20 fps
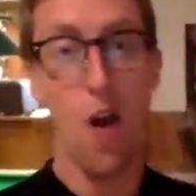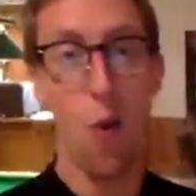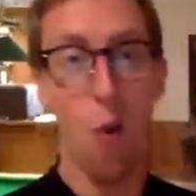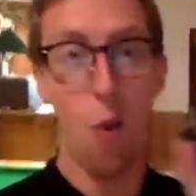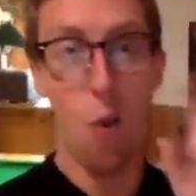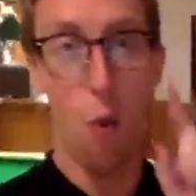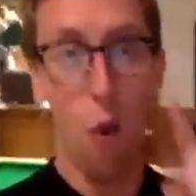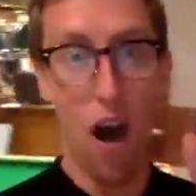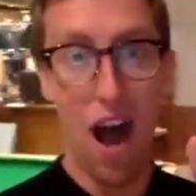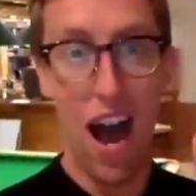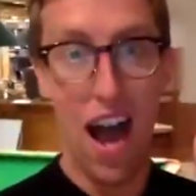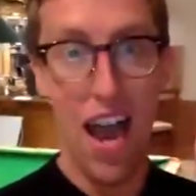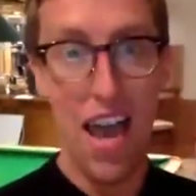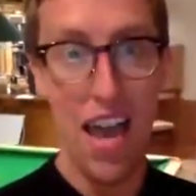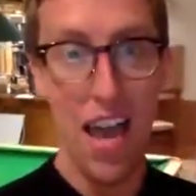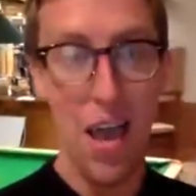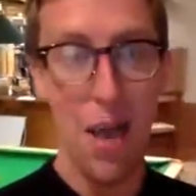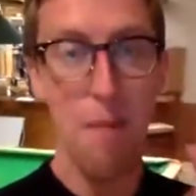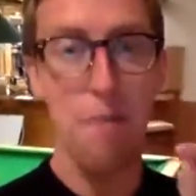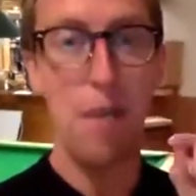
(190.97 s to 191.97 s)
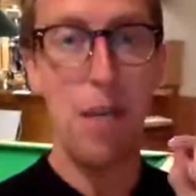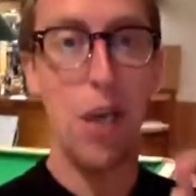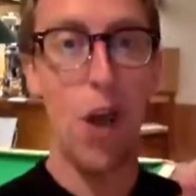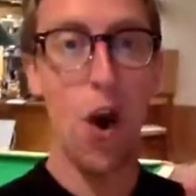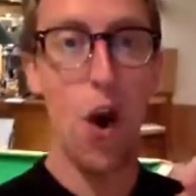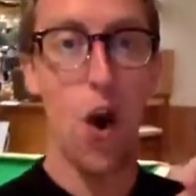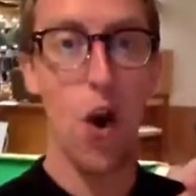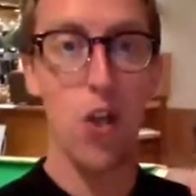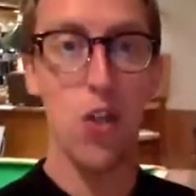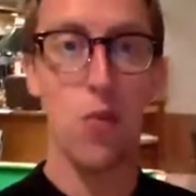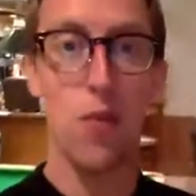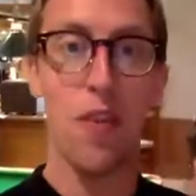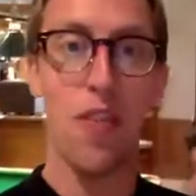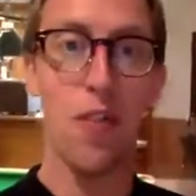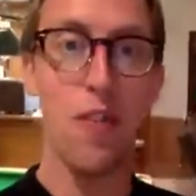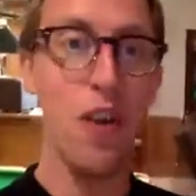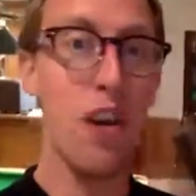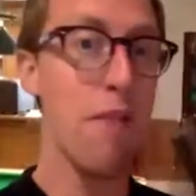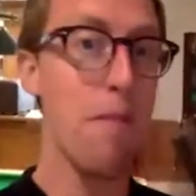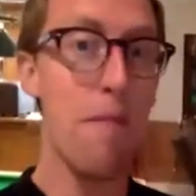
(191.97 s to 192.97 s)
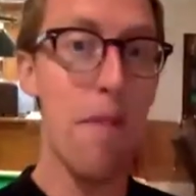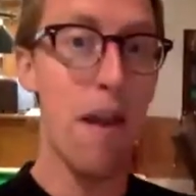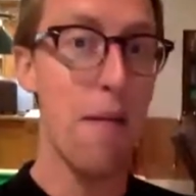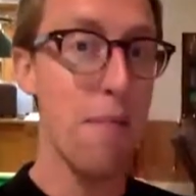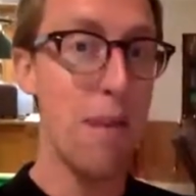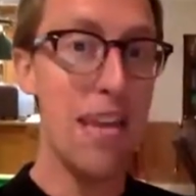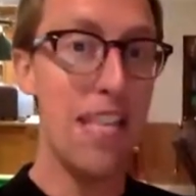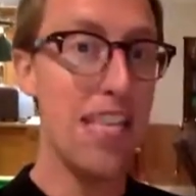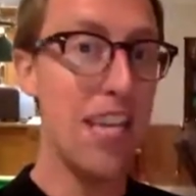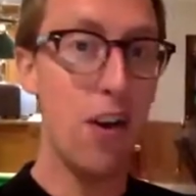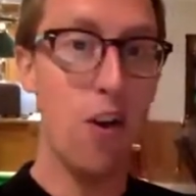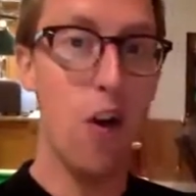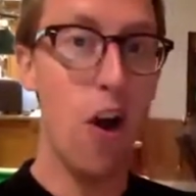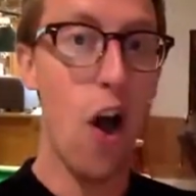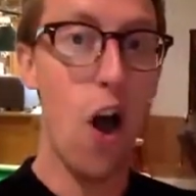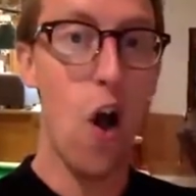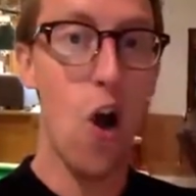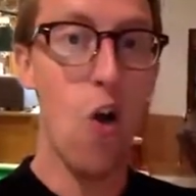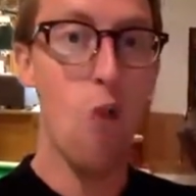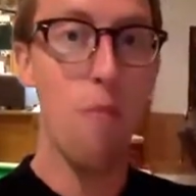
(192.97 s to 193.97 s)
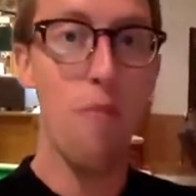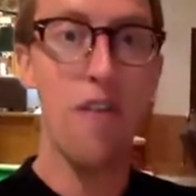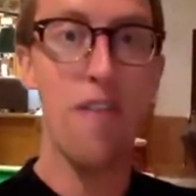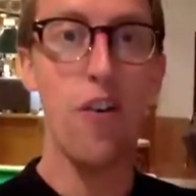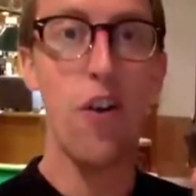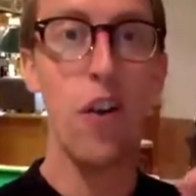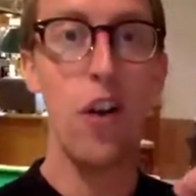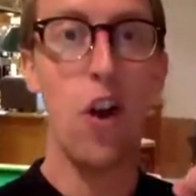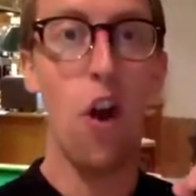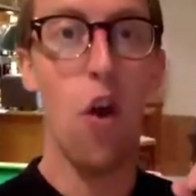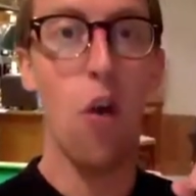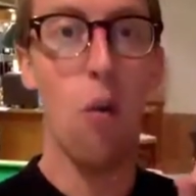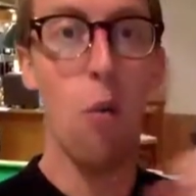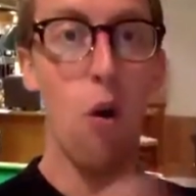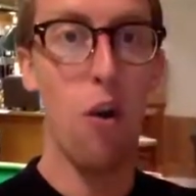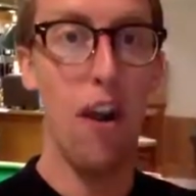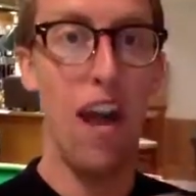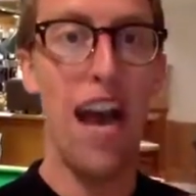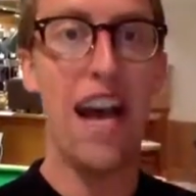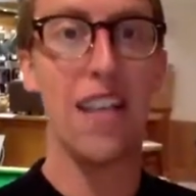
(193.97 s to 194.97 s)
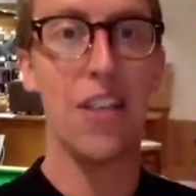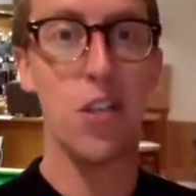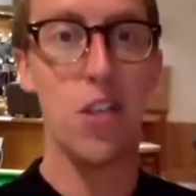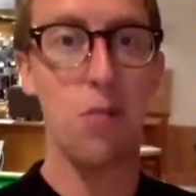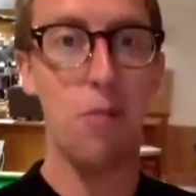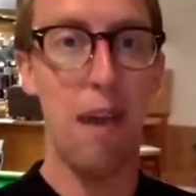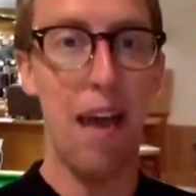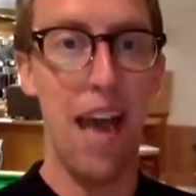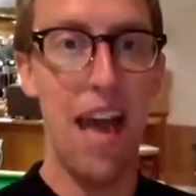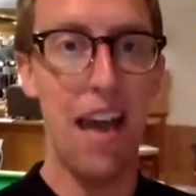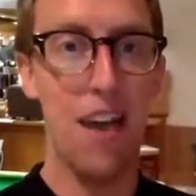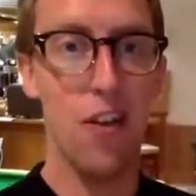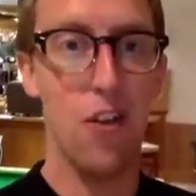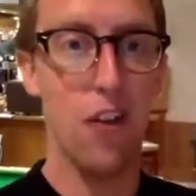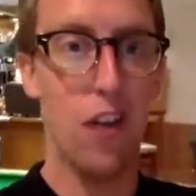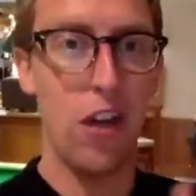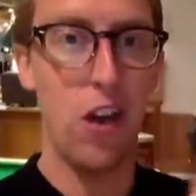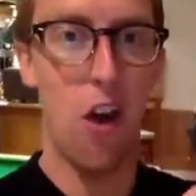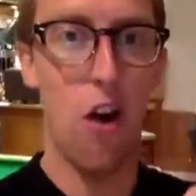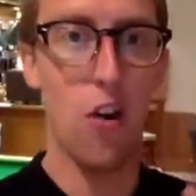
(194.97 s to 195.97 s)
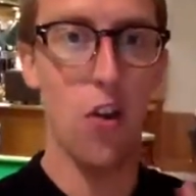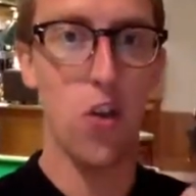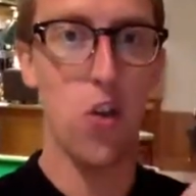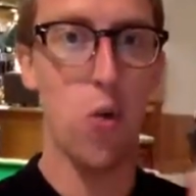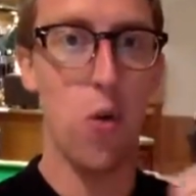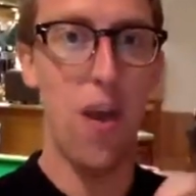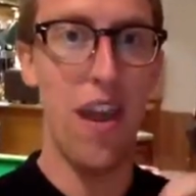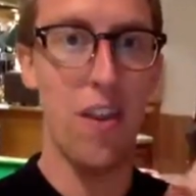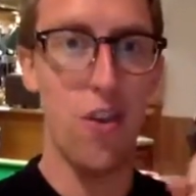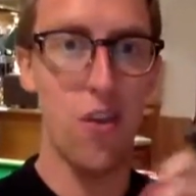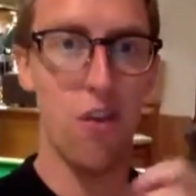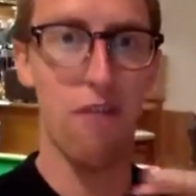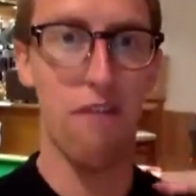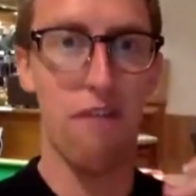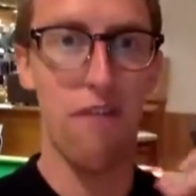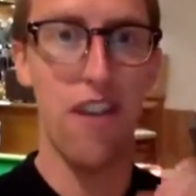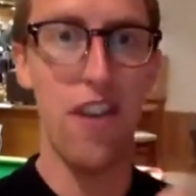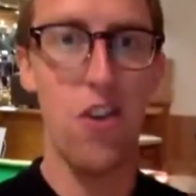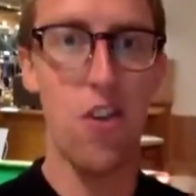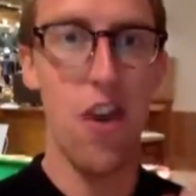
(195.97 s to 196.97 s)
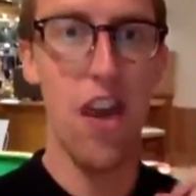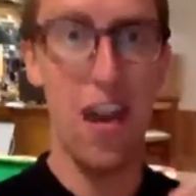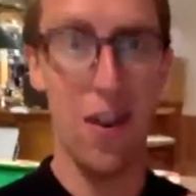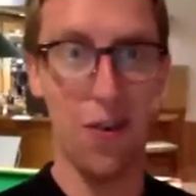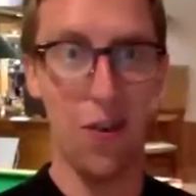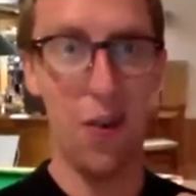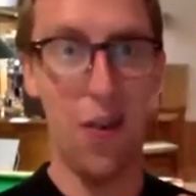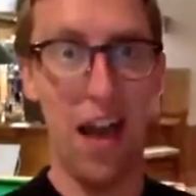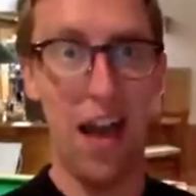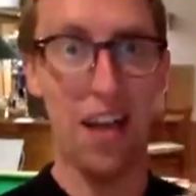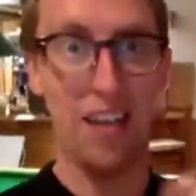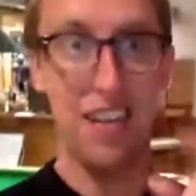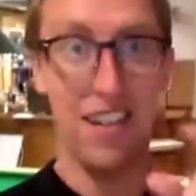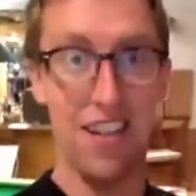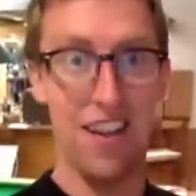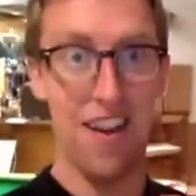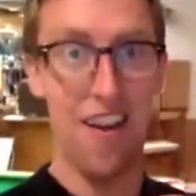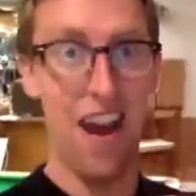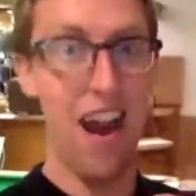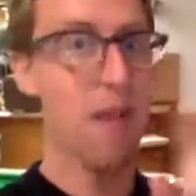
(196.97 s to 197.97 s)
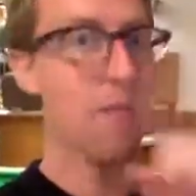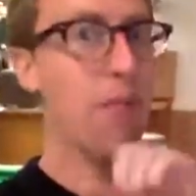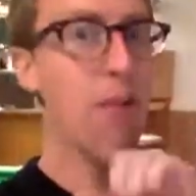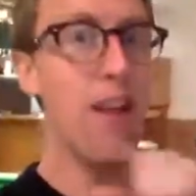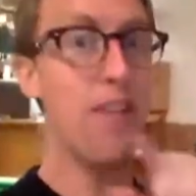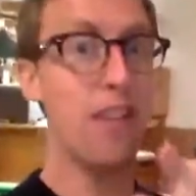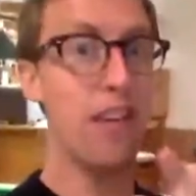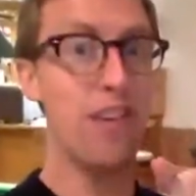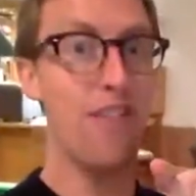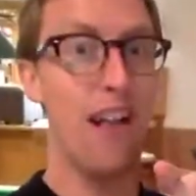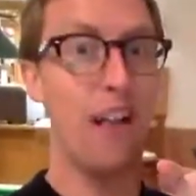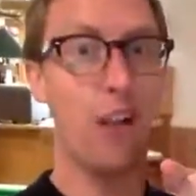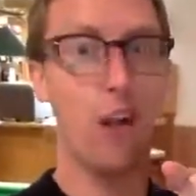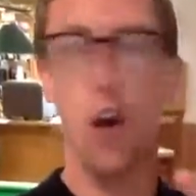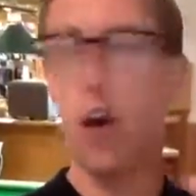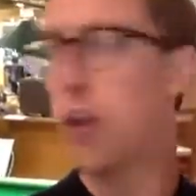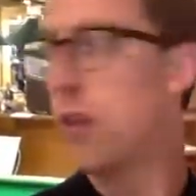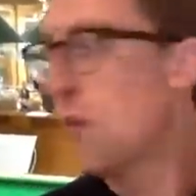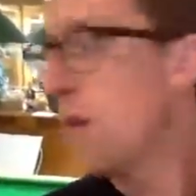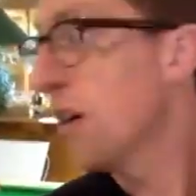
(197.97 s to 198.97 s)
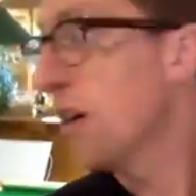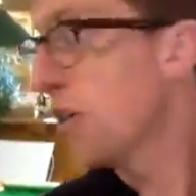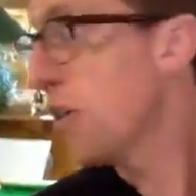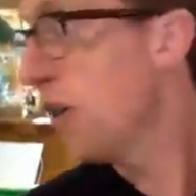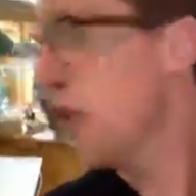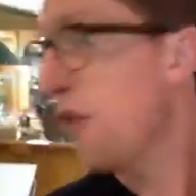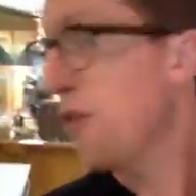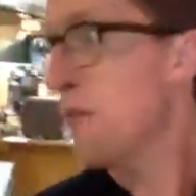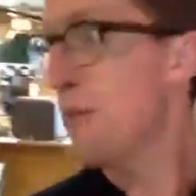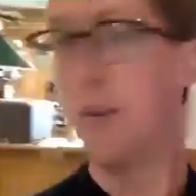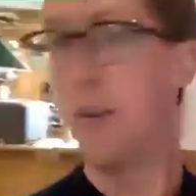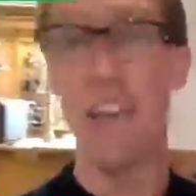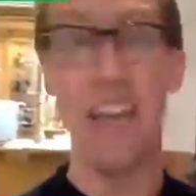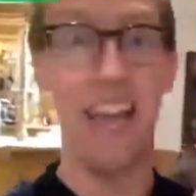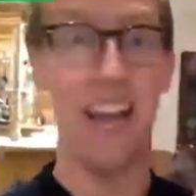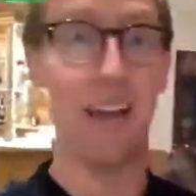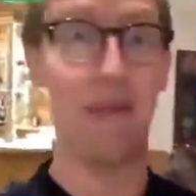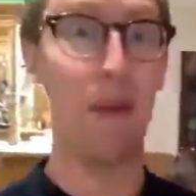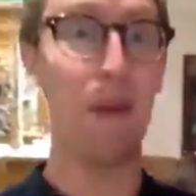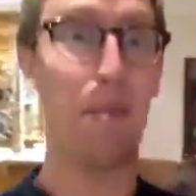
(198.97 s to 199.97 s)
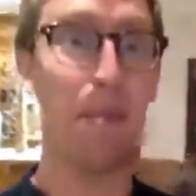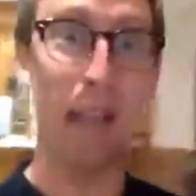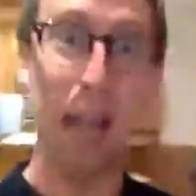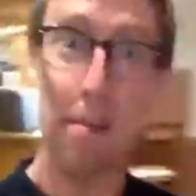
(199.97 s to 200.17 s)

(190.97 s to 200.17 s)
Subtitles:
Why? Because when they're in a meeting or at home, they've only got one hand spare, so they can't twitch and fidget and all that. All right, never give alcohol as well. It costs money and people